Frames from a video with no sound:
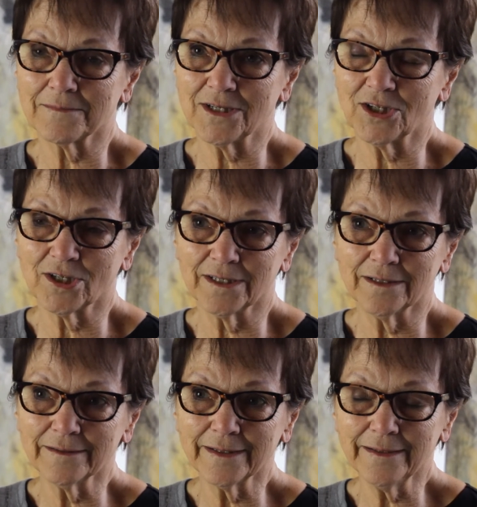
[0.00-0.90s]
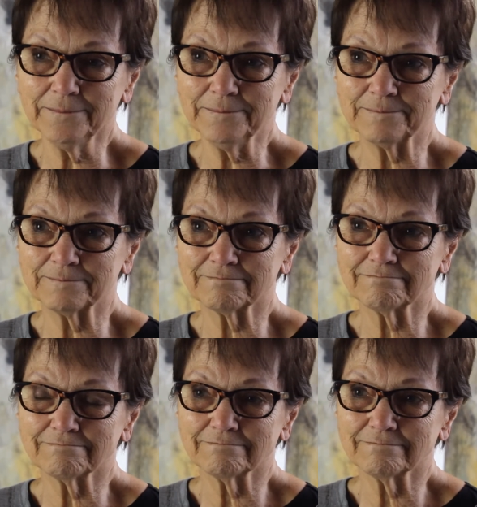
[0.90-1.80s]
in Italy,
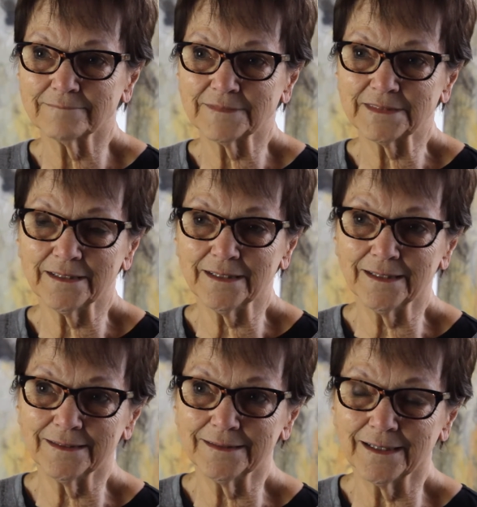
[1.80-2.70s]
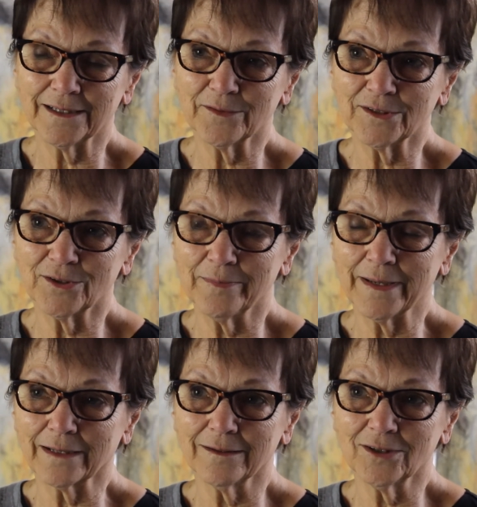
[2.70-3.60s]
and I would go
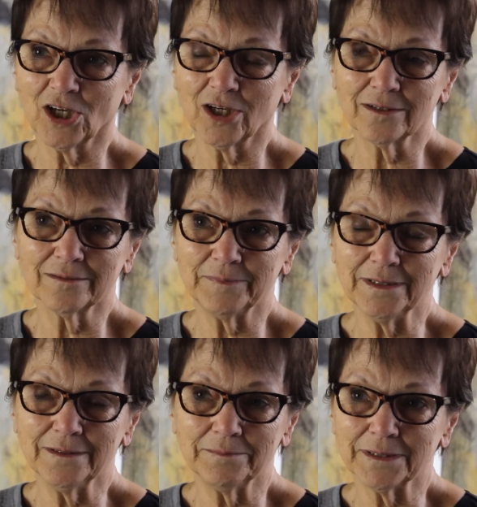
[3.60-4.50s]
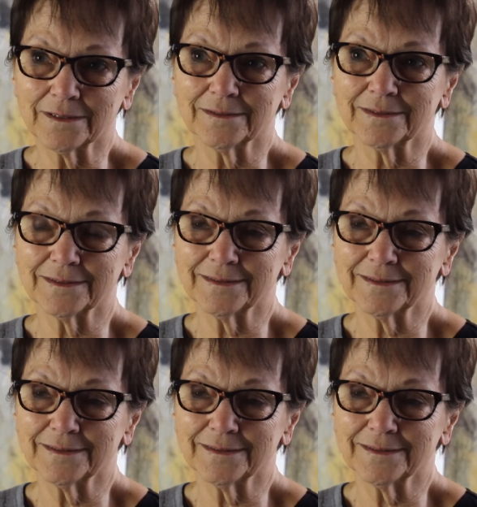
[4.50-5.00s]
back there in a heartbeat because